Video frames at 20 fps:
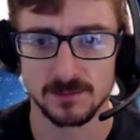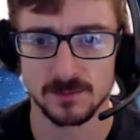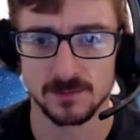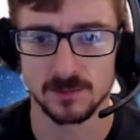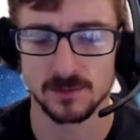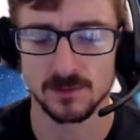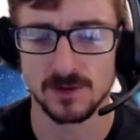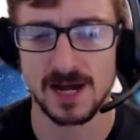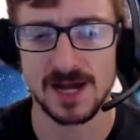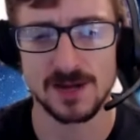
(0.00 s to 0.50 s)

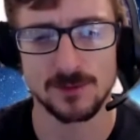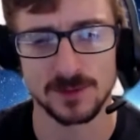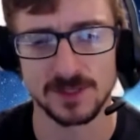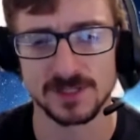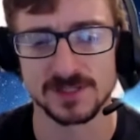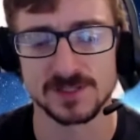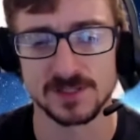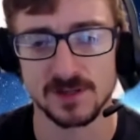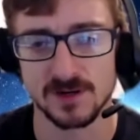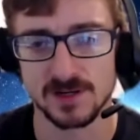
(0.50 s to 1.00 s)
right when
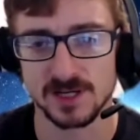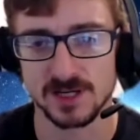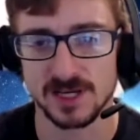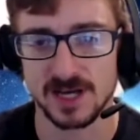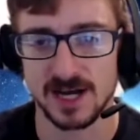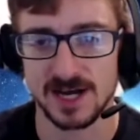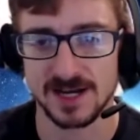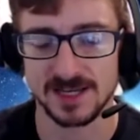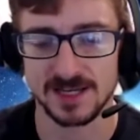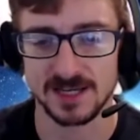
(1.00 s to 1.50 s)
it started
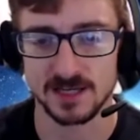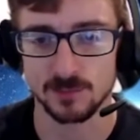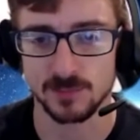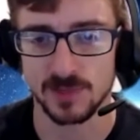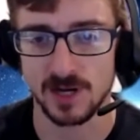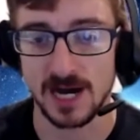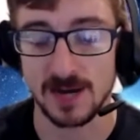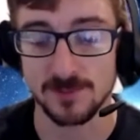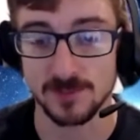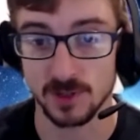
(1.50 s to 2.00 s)
kind of getting
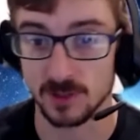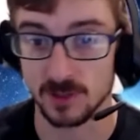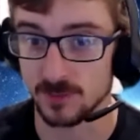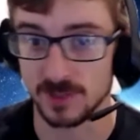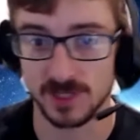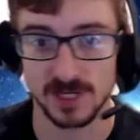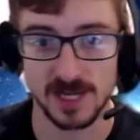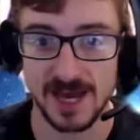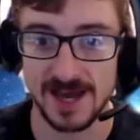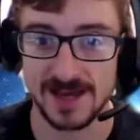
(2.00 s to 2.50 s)
popular,
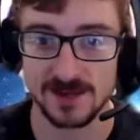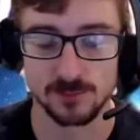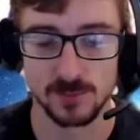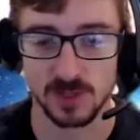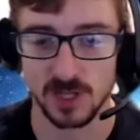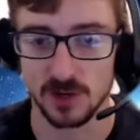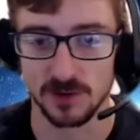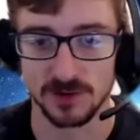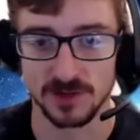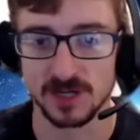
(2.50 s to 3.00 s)
but it hadn't
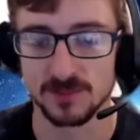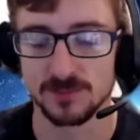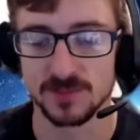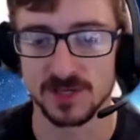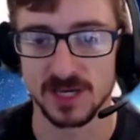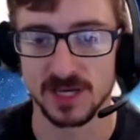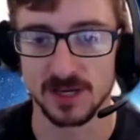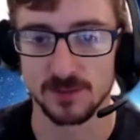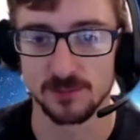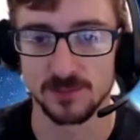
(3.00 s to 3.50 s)
blown up
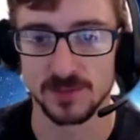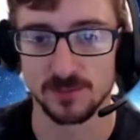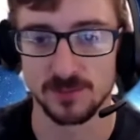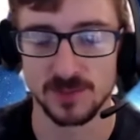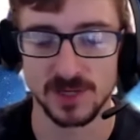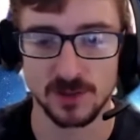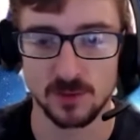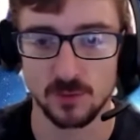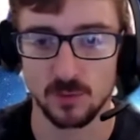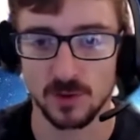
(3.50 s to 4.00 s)
yet.
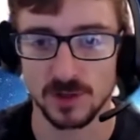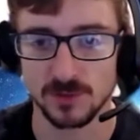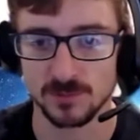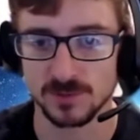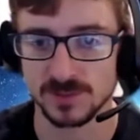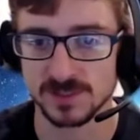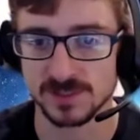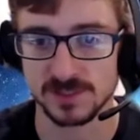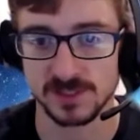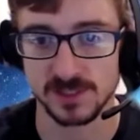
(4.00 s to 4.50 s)
Bitcoin
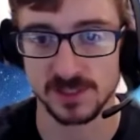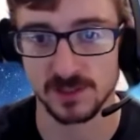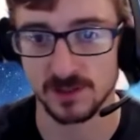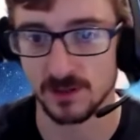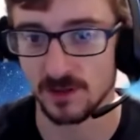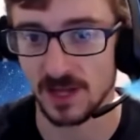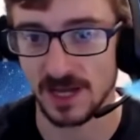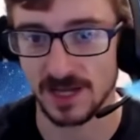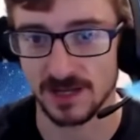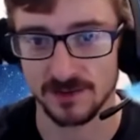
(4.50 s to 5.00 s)
was
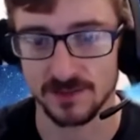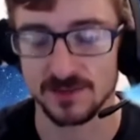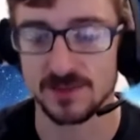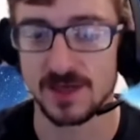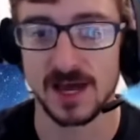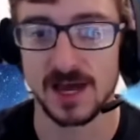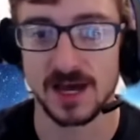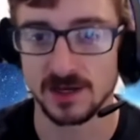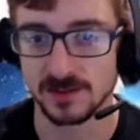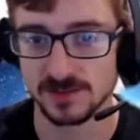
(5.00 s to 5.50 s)
still like
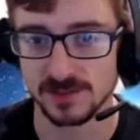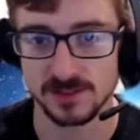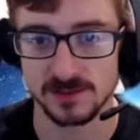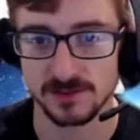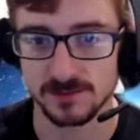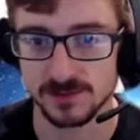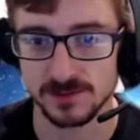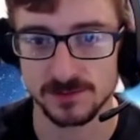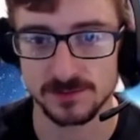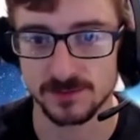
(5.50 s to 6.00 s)

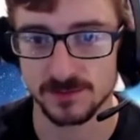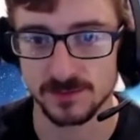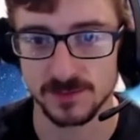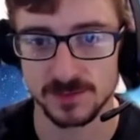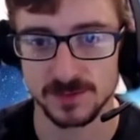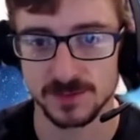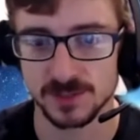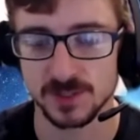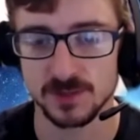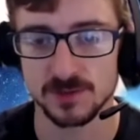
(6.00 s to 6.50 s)
1,000,
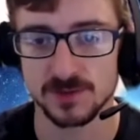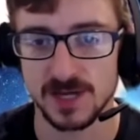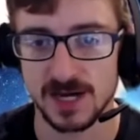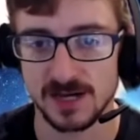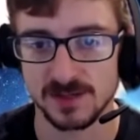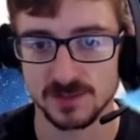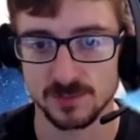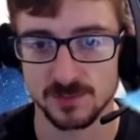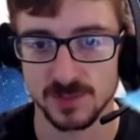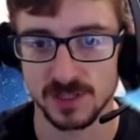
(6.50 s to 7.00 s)

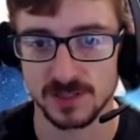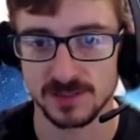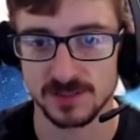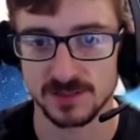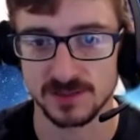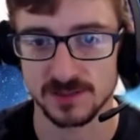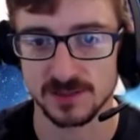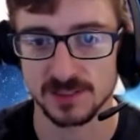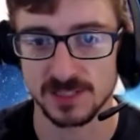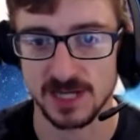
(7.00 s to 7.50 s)
2,000 bucks
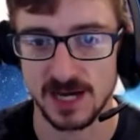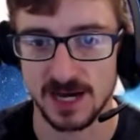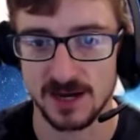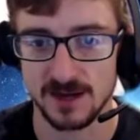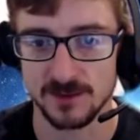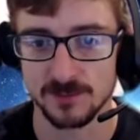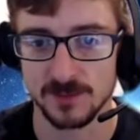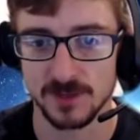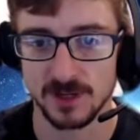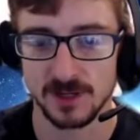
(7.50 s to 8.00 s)
at the
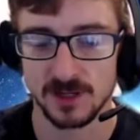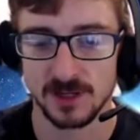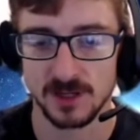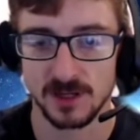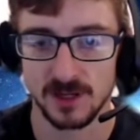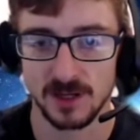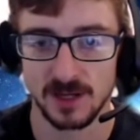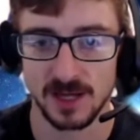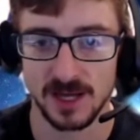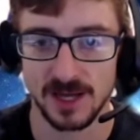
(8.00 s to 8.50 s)
time.
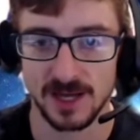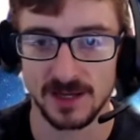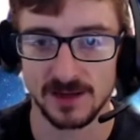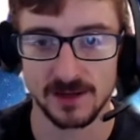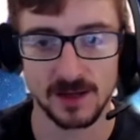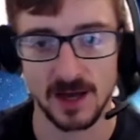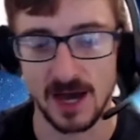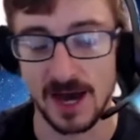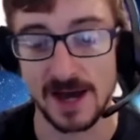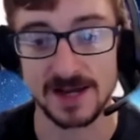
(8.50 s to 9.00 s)

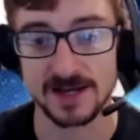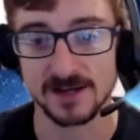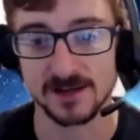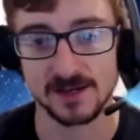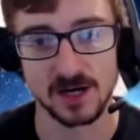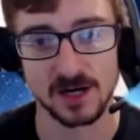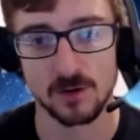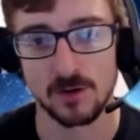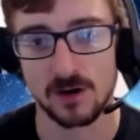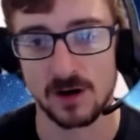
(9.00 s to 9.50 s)
And I didn't
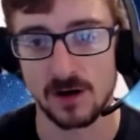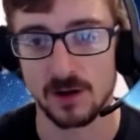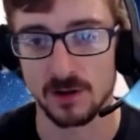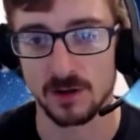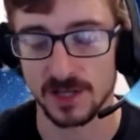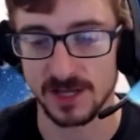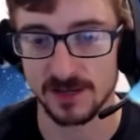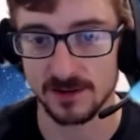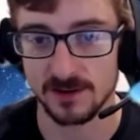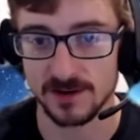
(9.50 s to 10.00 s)
go
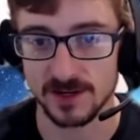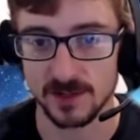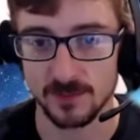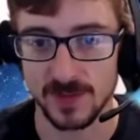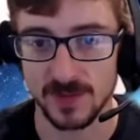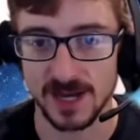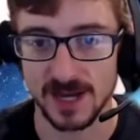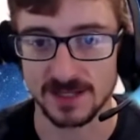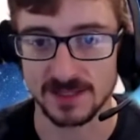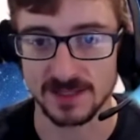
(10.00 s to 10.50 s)
all in on it
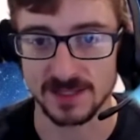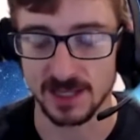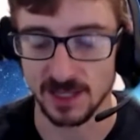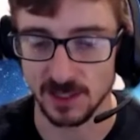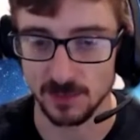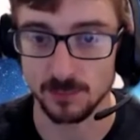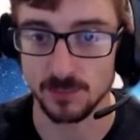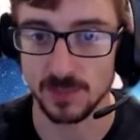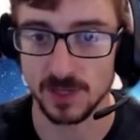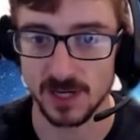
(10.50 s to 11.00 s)
back
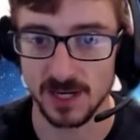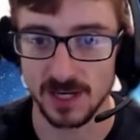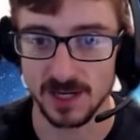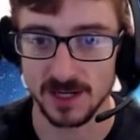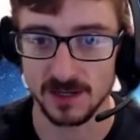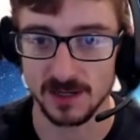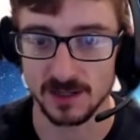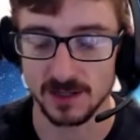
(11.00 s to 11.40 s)
then, but